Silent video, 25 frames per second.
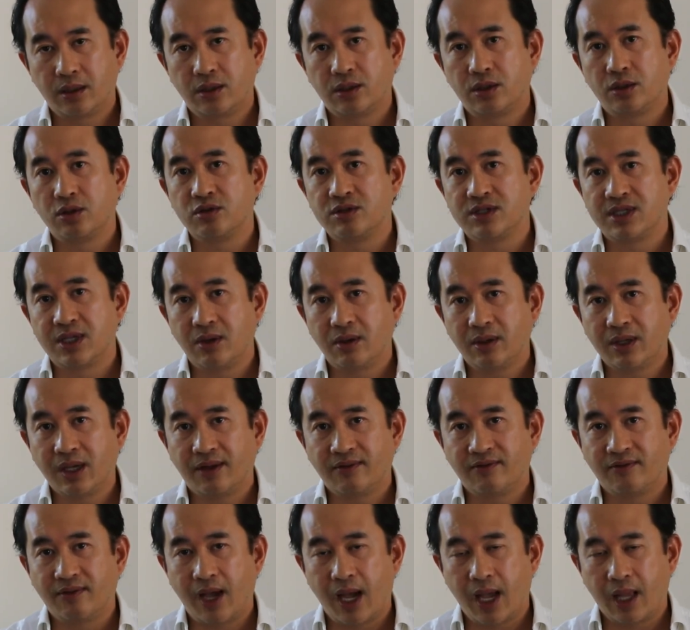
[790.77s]
to
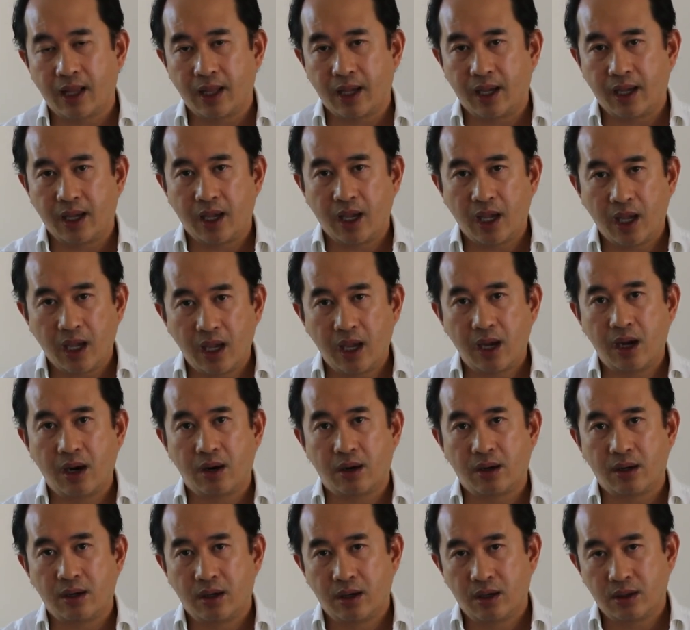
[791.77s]
Silicon Valley,
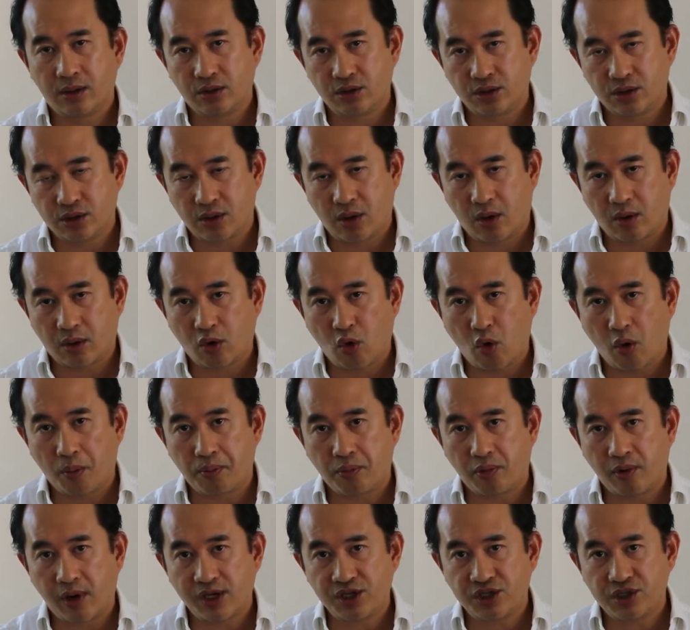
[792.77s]
here to start
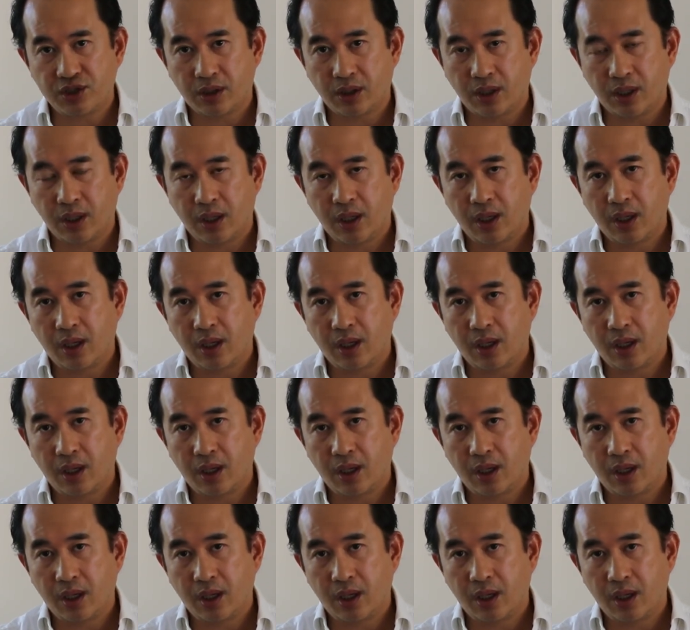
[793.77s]
corporation